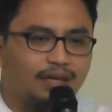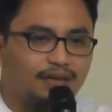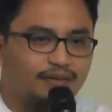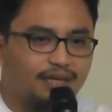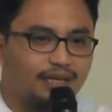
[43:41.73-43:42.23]

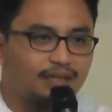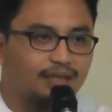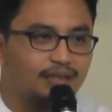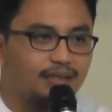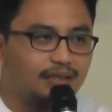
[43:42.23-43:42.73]
is that
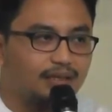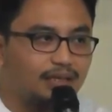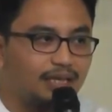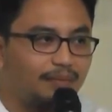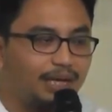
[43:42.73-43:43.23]

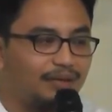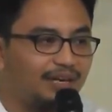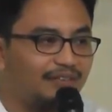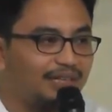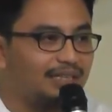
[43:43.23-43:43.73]
the
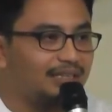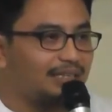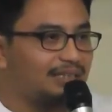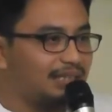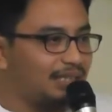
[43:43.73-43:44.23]
biographical
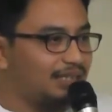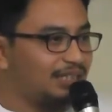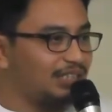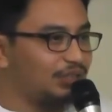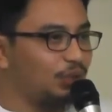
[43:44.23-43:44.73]
dictionaries
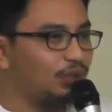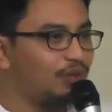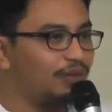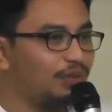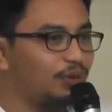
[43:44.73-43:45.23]
as a genre
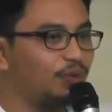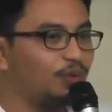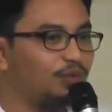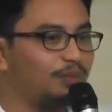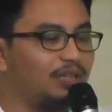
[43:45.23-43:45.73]
of its own
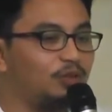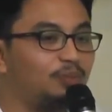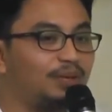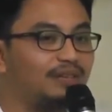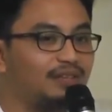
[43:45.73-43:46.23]
was meant to
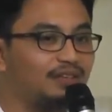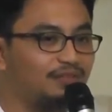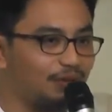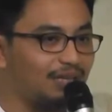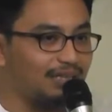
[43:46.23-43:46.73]
preserve
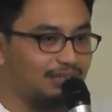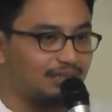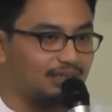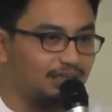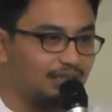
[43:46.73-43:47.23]
knowledge.